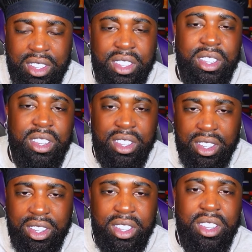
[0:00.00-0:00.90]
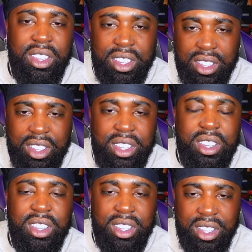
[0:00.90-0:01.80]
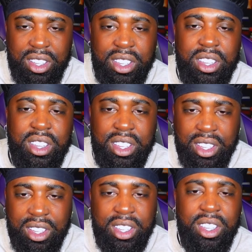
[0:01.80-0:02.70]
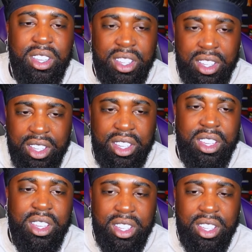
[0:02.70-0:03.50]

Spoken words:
Big smoker, shit lit up the room like a glow lamp. Who won't smoke?